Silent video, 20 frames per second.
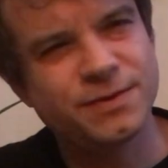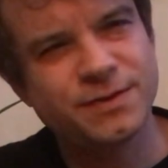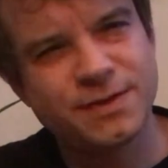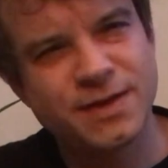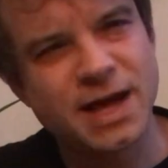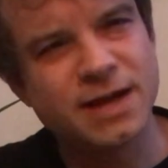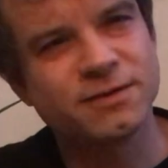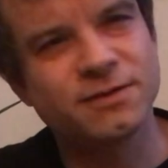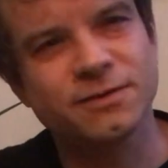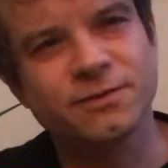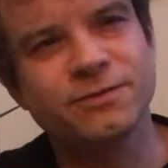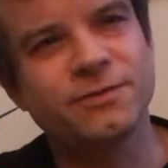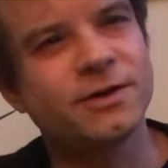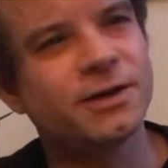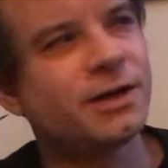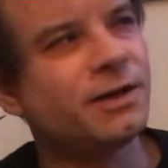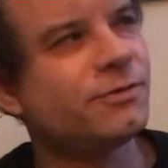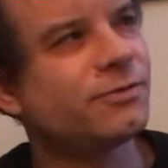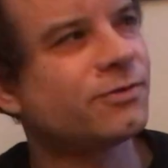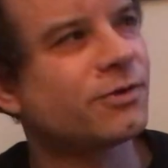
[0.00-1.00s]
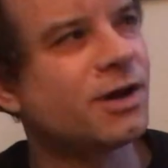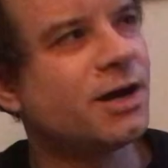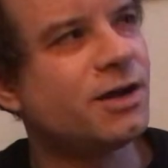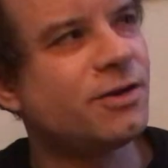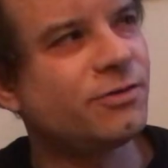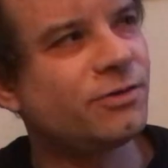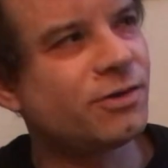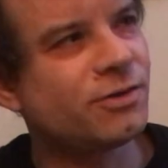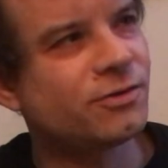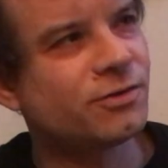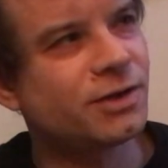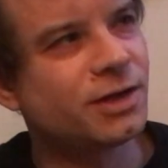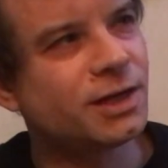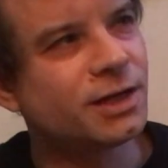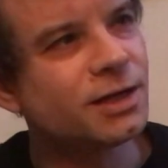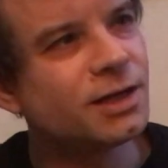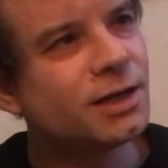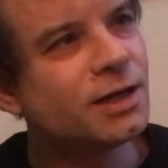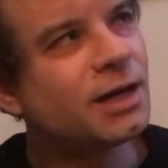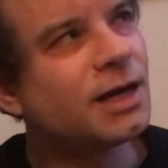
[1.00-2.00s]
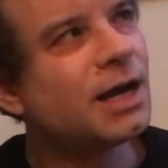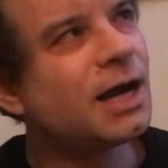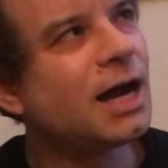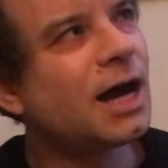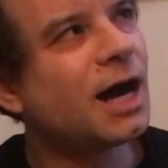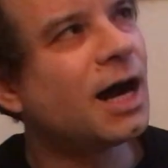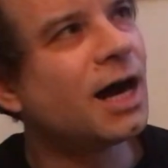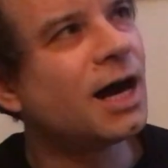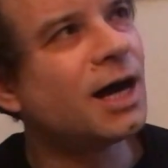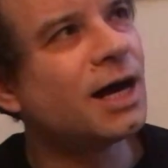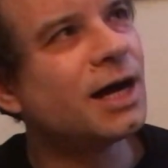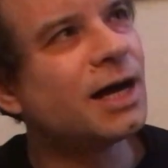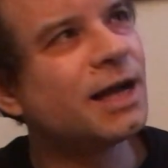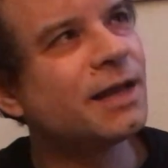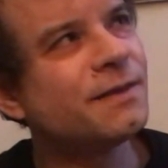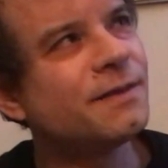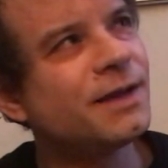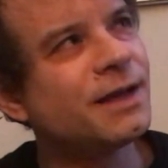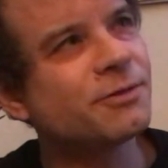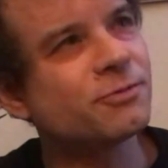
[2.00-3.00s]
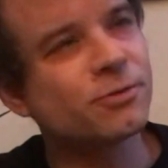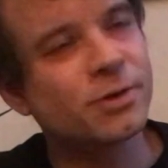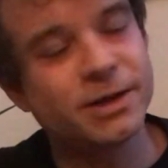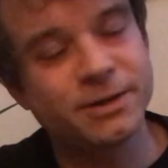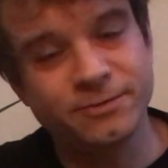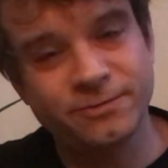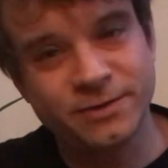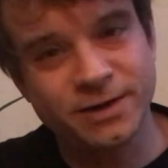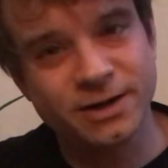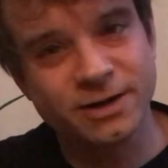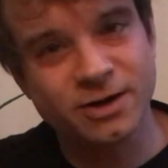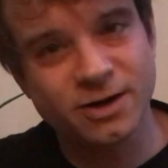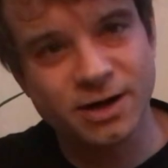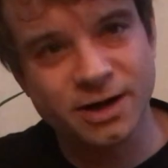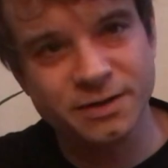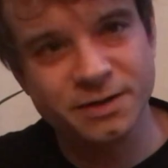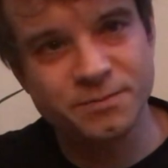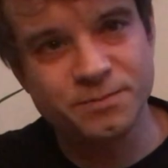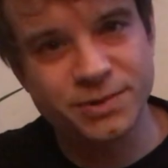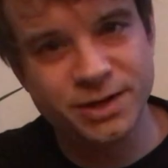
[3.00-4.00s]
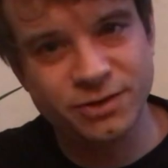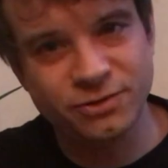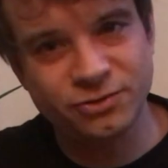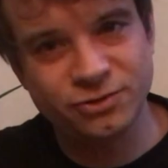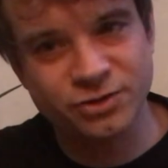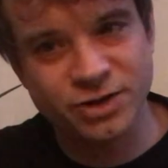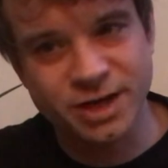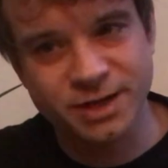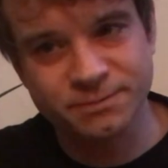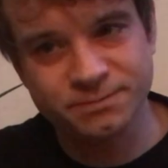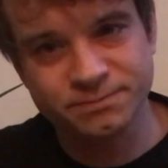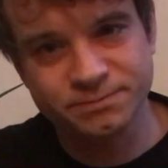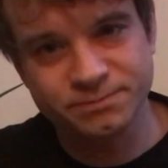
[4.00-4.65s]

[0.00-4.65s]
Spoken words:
That's a funny phrase, isn't it? And then ring finger on the B string.